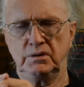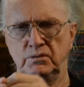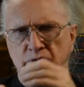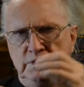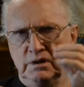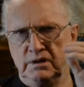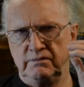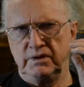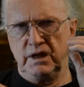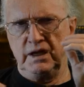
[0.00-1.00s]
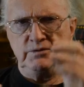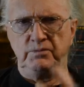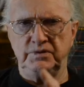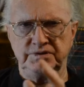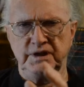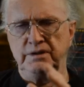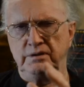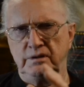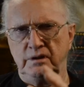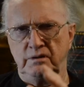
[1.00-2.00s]
we delivered 100%
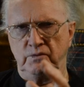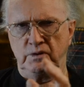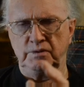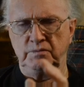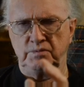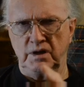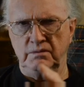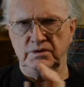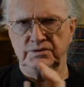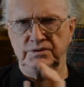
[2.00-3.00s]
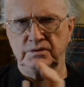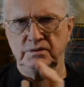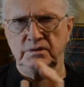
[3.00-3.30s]
of what we promised.